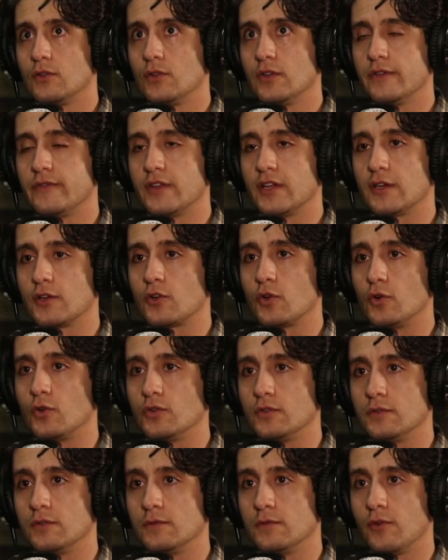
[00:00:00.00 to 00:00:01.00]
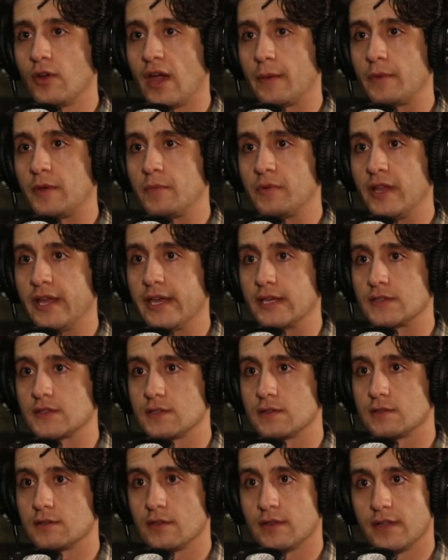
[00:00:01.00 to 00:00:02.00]
You live in a cold, crappy
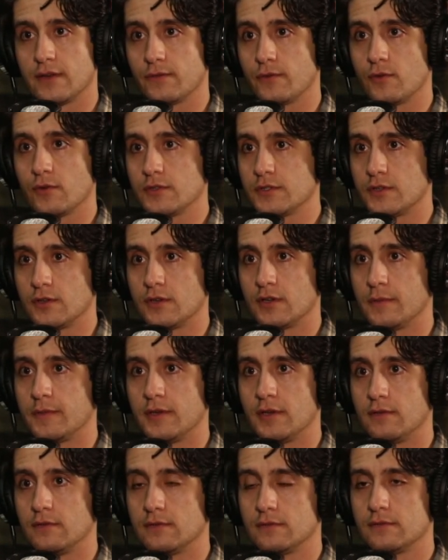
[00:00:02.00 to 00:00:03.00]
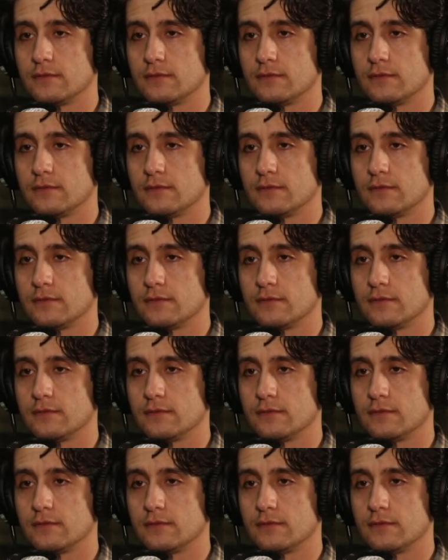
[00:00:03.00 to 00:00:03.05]
place, so that, of course, you're going to be...